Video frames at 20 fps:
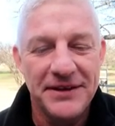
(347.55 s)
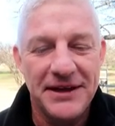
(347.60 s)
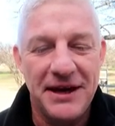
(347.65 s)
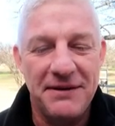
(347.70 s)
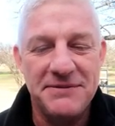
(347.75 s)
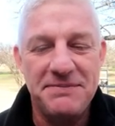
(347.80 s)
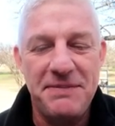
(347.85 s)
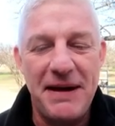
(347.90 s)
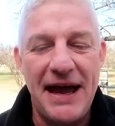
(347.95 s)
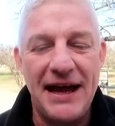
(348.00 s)

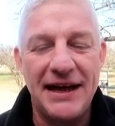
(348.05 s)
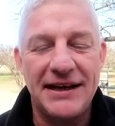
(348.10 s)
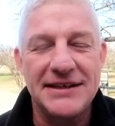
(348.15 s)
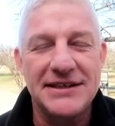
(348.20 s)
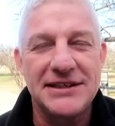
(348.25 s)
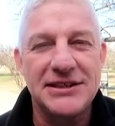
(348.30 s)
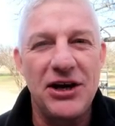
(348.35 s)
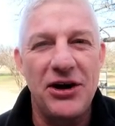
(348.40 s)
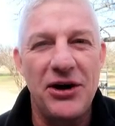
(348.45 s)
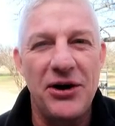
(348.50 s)
Comes back
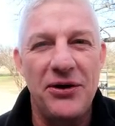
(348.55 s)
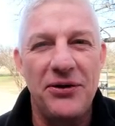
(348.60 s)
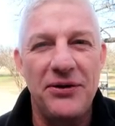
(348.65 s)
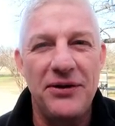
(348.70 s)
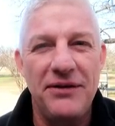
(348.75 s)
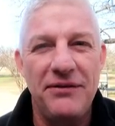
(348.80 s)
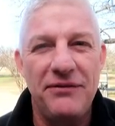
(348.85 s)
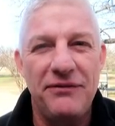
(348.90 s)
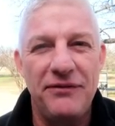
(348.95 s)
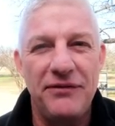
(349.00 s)
to
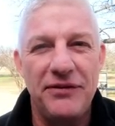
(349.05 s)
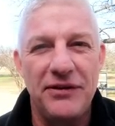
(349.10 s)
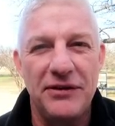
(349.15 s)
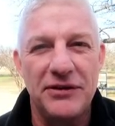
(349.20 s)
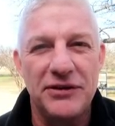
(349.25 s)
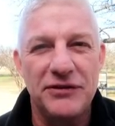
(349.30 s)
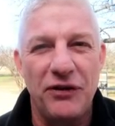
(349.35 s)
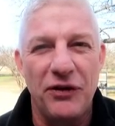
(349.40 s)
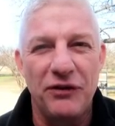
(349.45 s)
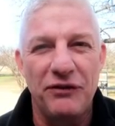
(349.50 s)
Stone.
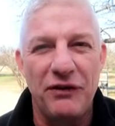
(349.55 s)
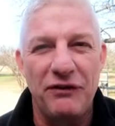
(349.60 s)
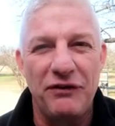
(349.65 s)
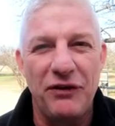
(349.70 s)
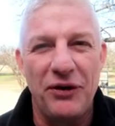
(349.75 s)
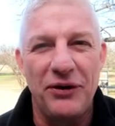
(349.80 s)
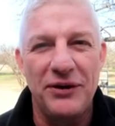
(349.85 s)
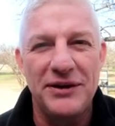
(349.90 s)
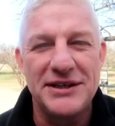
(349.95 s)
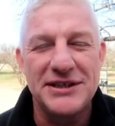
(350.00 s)
There's fold, fold,
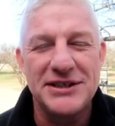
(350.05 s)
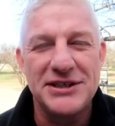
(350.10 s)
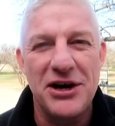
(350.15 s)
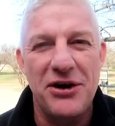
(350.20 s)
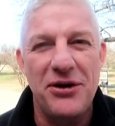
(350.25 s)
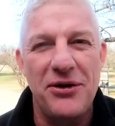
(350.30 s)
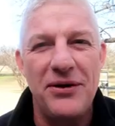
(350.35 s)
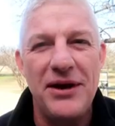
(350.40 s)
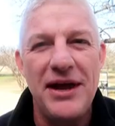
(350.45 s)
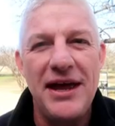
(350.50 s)
fold.
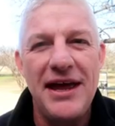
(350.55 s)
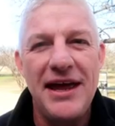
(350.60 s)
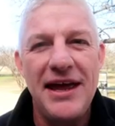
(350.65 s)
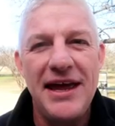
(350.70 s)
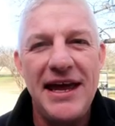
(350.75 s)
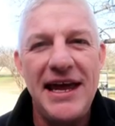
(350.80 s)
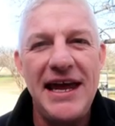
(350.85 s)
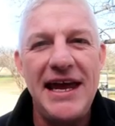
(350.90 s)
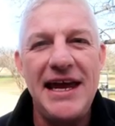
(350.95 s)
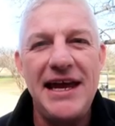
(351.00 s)
Stone.
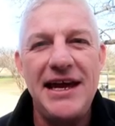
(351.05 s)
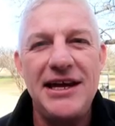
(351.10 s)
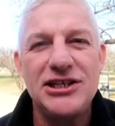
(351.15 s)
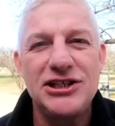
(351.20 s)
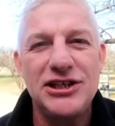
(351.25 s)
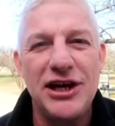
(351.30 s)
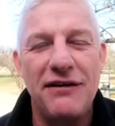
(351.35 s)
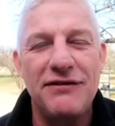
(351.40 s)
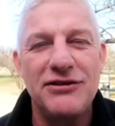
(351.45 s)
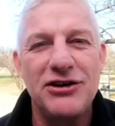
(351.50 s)
He
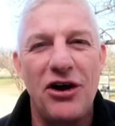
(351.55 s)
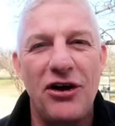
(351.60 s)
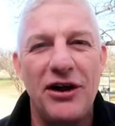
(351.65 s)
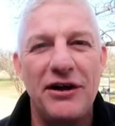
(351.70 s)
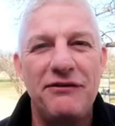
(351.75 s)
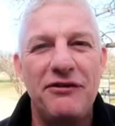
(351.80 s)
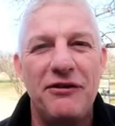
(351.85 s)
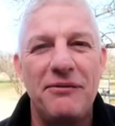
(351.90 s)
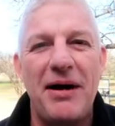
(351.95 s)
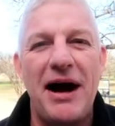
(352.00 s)
shoves all
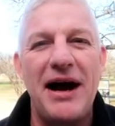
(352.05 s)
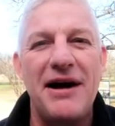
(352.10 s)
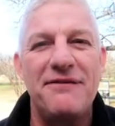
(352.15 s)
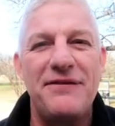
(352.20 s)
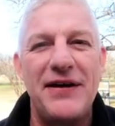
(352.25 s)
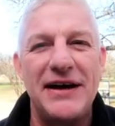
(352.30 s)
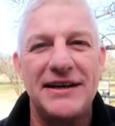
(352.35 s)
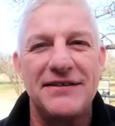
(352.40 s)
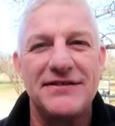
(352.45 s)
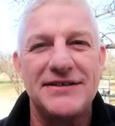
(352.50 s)
in for my
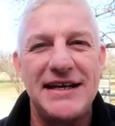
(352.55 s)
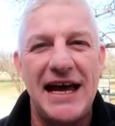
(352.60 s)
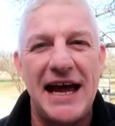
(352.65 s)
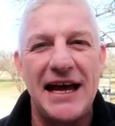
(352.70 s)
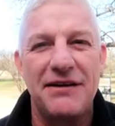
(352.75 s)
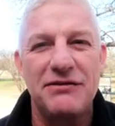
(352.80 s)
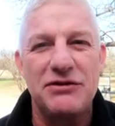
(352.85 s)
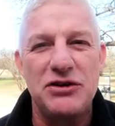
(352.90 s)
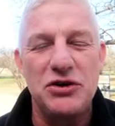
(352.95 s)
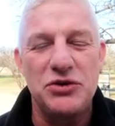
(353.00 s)
effective
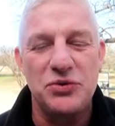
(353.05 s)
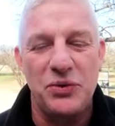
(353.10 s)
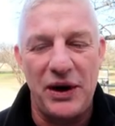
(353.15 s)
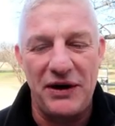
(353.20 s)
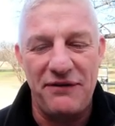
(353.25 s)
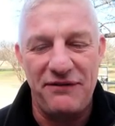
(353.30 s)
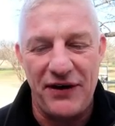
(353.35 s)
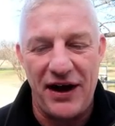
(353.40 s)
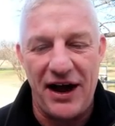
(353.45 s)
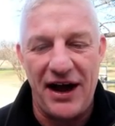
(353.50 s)
stack of two
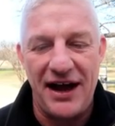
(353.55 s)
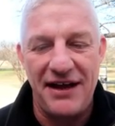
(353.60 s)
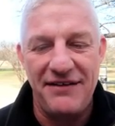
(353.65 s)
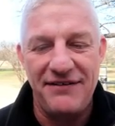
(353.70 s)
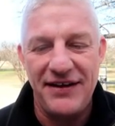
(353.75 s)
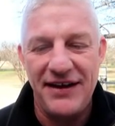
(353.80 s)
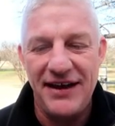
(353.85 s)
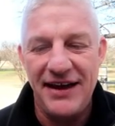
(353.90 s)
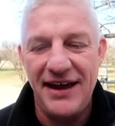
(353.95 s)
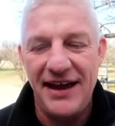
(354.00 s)

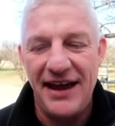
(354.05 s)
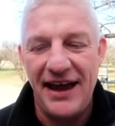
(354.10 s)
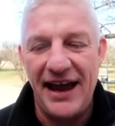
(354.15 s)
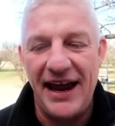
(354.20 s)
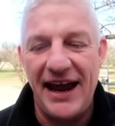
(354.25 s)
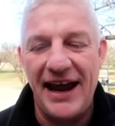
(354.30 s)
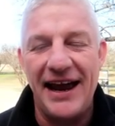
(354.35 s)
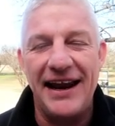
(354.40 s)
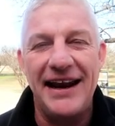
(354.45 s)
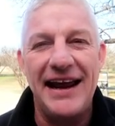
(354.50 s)
twenty-five,
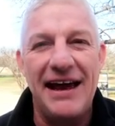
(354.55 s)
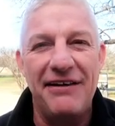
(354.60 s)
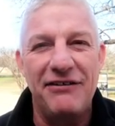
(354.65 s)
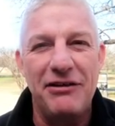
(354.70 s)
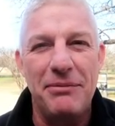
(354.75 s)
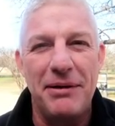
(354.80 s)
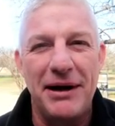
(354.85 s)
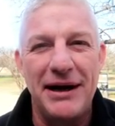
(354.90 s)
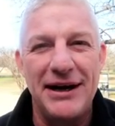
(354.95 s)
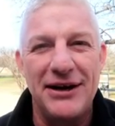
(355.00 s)
and
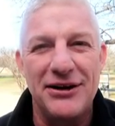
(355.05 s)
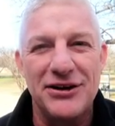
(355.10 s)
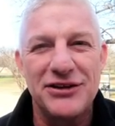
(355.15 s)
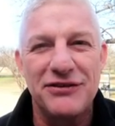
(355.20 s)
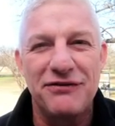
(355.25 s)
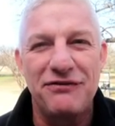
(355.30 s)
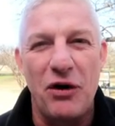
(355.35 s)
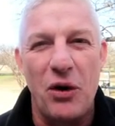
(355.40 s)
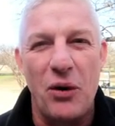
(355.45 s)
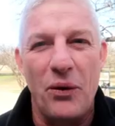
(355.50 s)
everybody
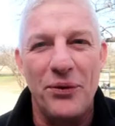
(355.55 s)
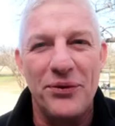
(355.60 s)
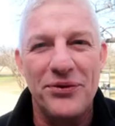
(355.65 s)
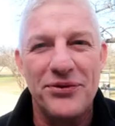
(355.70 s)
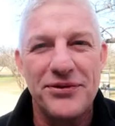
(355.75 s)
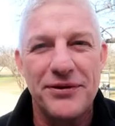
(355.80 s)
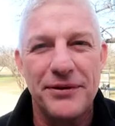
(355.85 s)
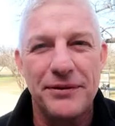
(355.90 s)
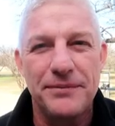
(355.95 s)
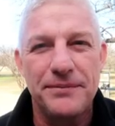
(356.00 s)
else
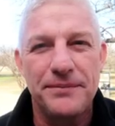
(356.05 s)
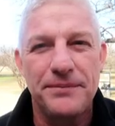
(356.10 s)
folds.